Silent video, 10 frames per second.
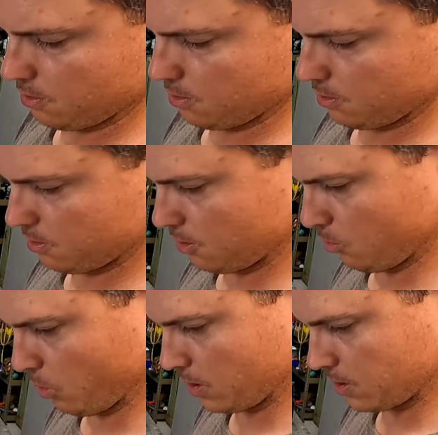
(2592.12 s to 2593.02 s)
Still wigs
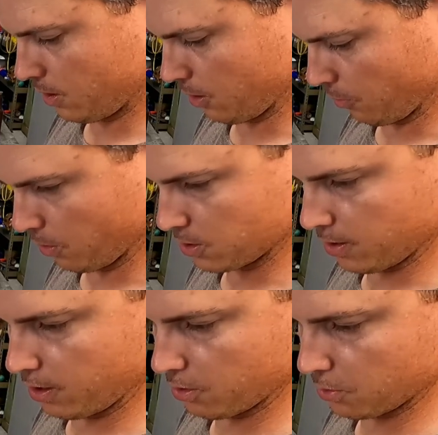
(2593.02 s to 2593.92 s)
out every once in a while. I don't know what
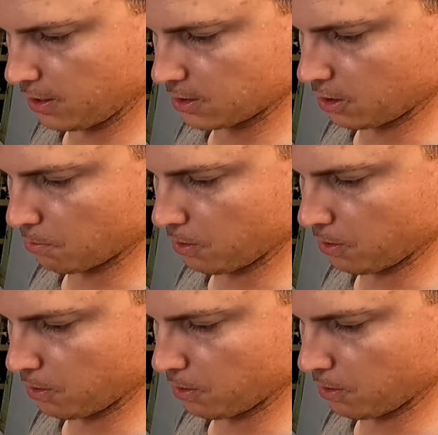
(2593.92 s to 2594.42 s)
that's all about.